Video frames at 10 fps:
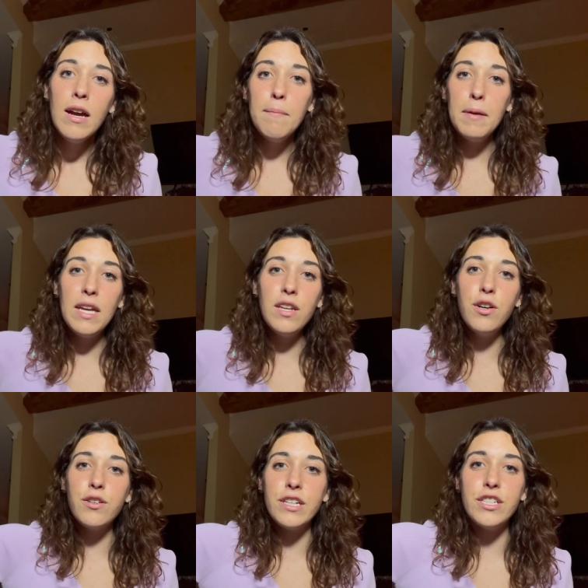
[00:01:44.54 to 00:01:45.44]

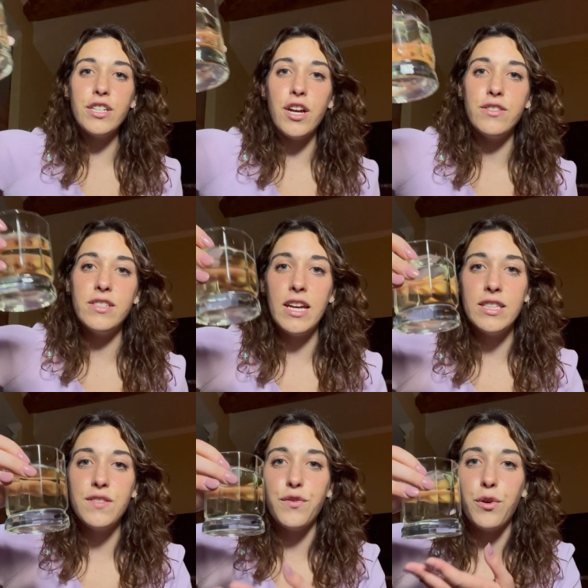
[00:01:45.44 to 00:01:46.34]
Pinot Grigio
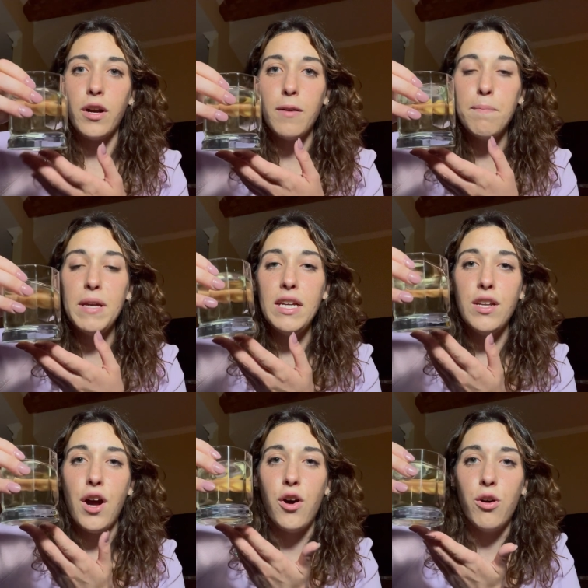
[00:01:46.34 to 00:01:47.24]
stands for
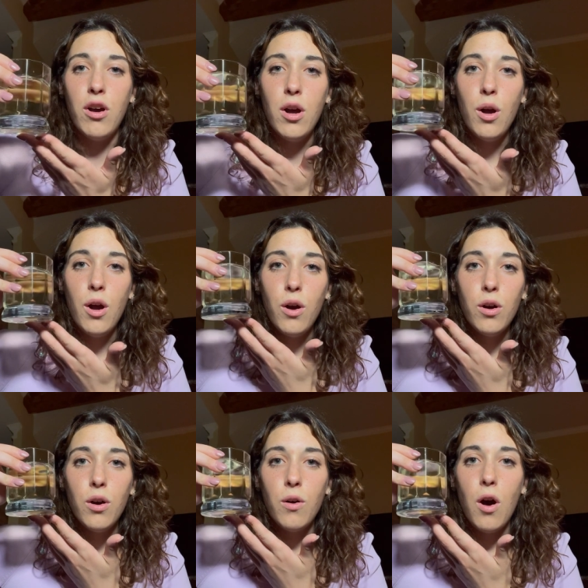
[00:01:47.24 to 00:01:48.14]
Pinot,
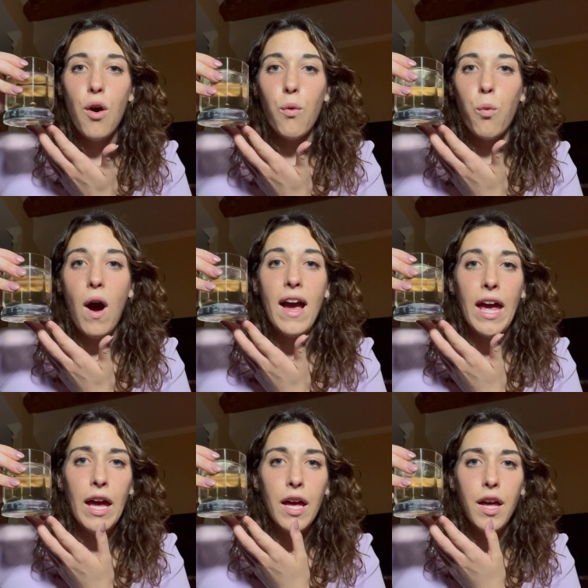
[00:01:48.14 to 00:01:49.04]

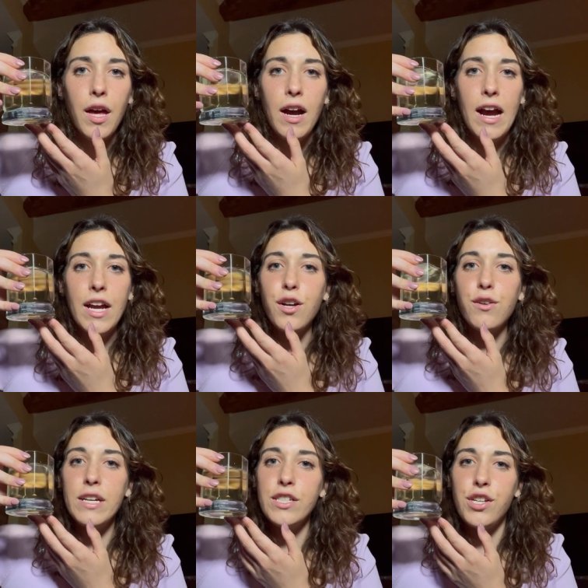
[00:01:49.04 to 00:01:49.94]
white, and
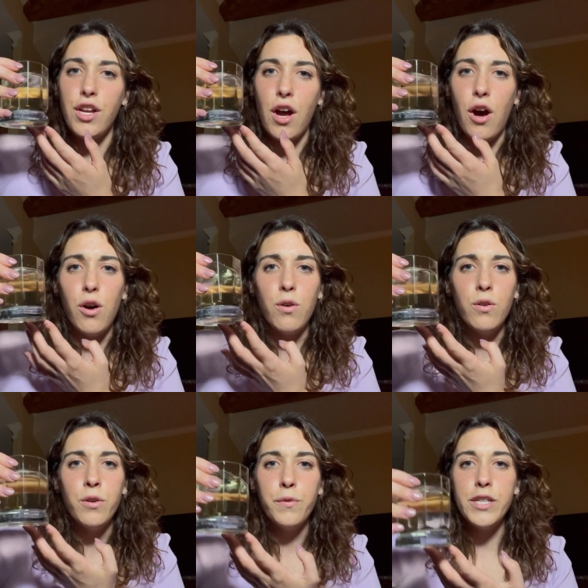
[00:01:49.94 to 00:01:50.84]
Grigio,
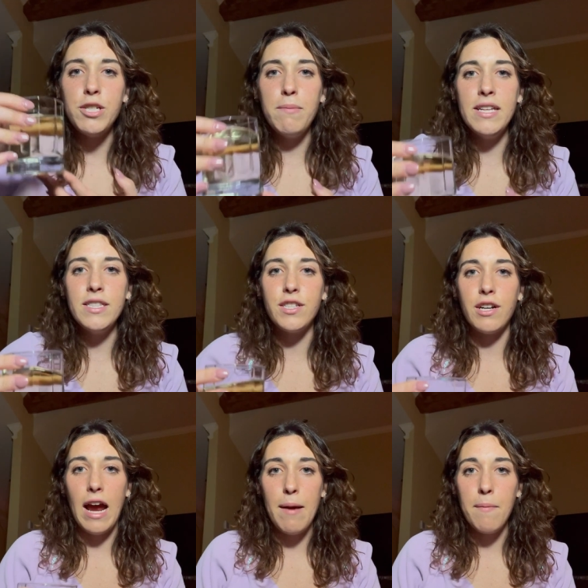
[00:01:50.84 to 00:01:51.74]
which means
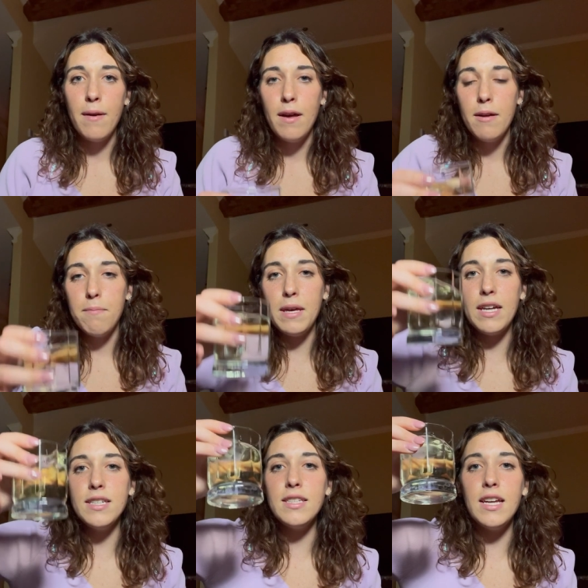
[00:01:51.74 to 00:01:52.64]
grape,
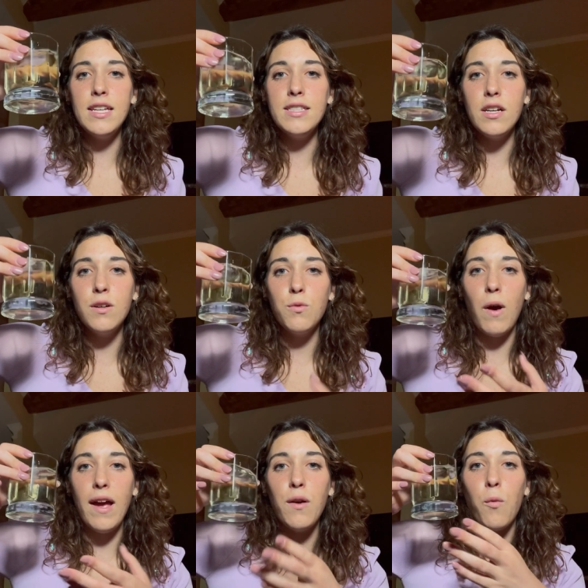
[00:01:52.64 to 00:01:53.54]
because it's a
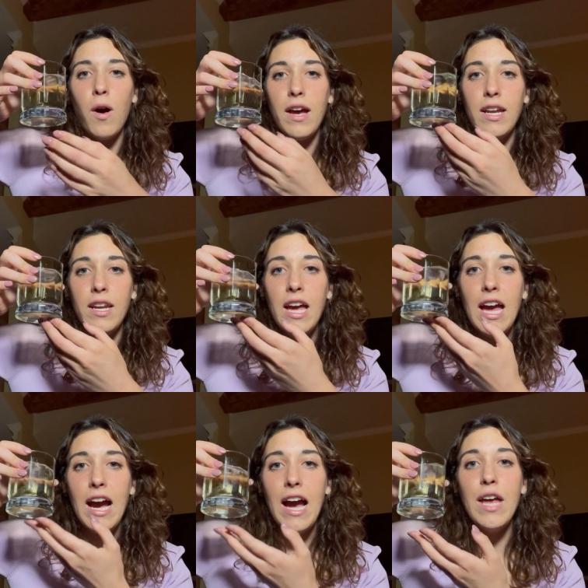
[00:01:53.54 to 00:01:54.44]
white wine
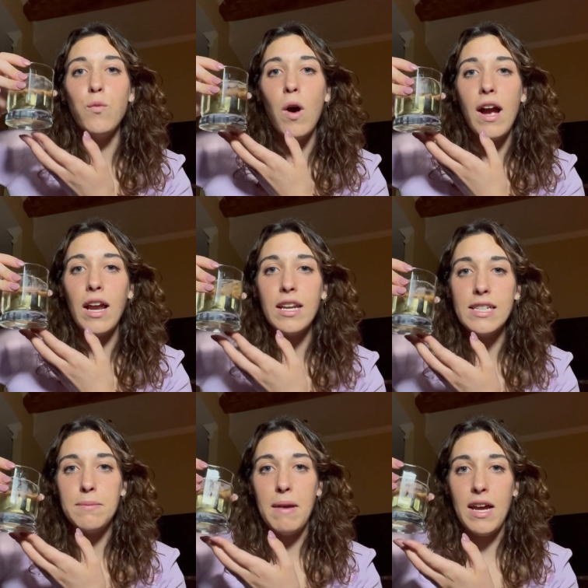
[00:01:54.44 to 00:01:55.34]
and wine
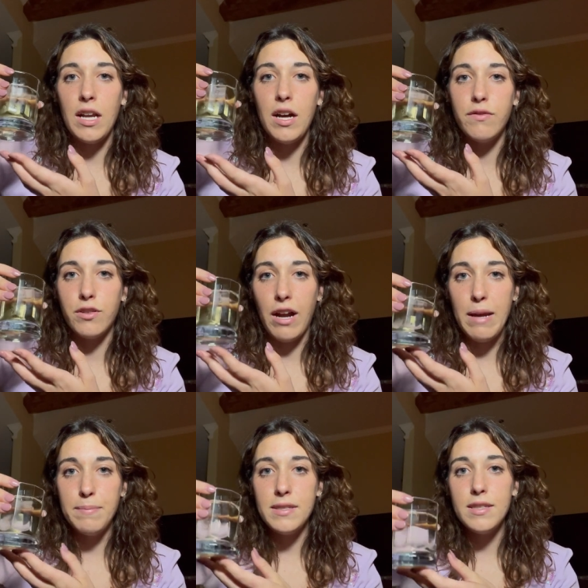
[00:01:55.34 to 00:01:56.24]
is made of
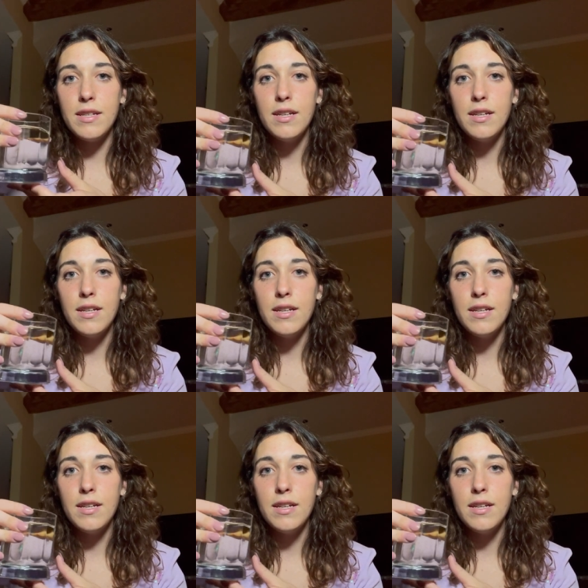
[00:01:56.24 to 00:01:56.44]
grapes.